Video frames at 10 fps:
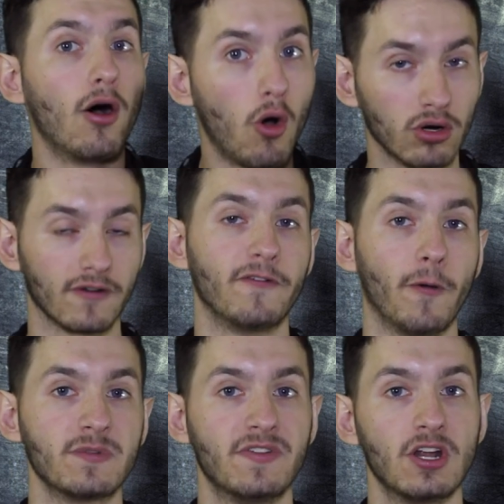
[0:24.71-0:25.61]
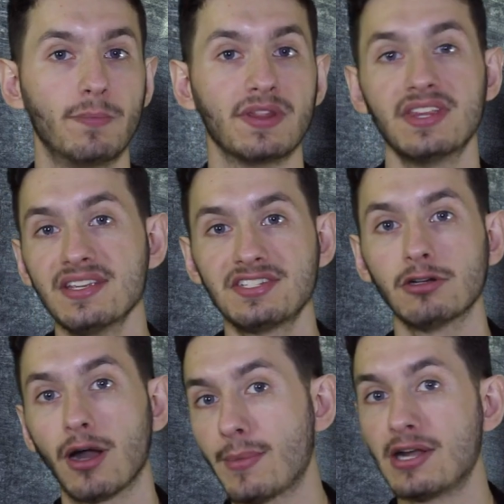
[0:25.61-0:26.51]
horror films video, but this
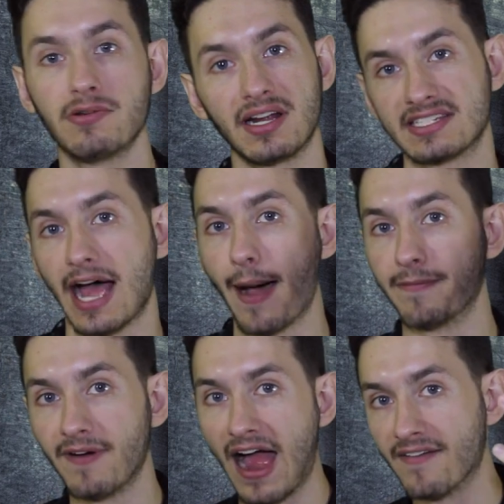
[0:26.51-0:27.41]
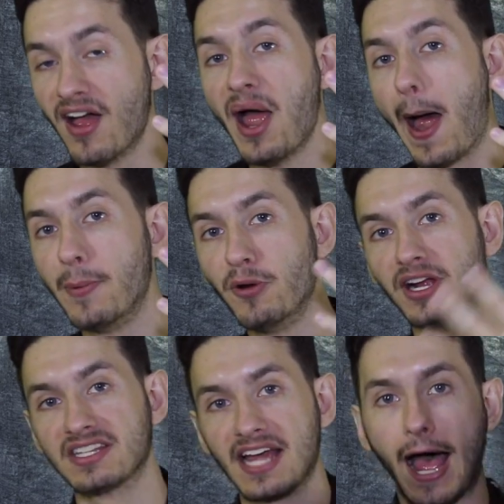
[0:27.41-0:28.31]
year I'm not doing a top 5, I'm doing
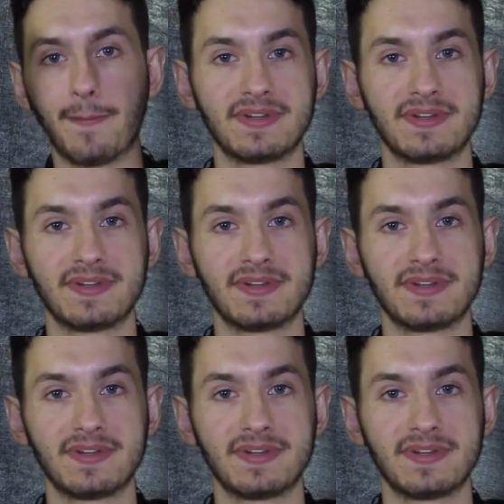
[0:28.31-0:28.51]
a top